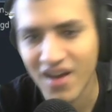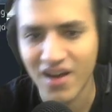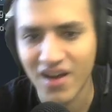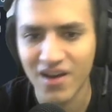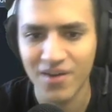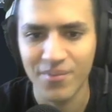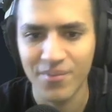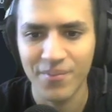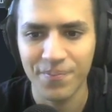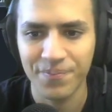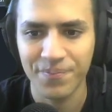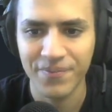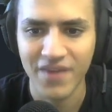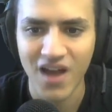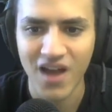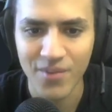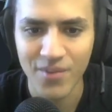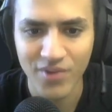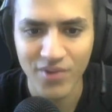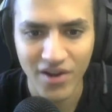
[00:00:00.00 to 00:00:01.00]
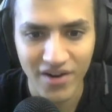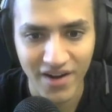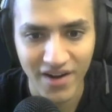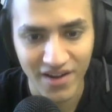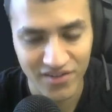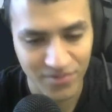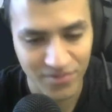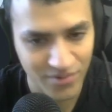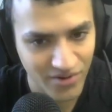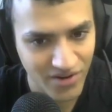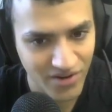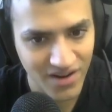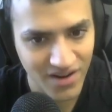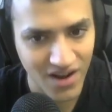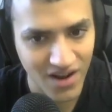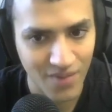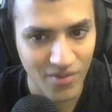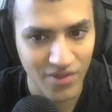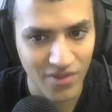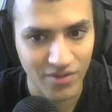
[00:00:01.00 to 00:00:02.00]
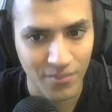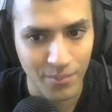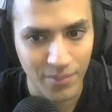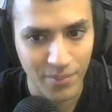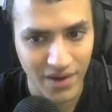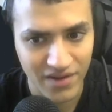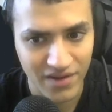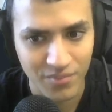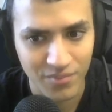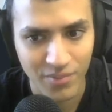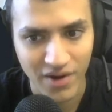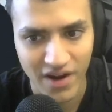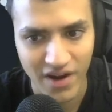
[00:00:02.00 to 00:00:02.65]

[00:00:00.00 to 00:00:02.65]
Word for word: Um, I'm not an expert on it. I'm not the best,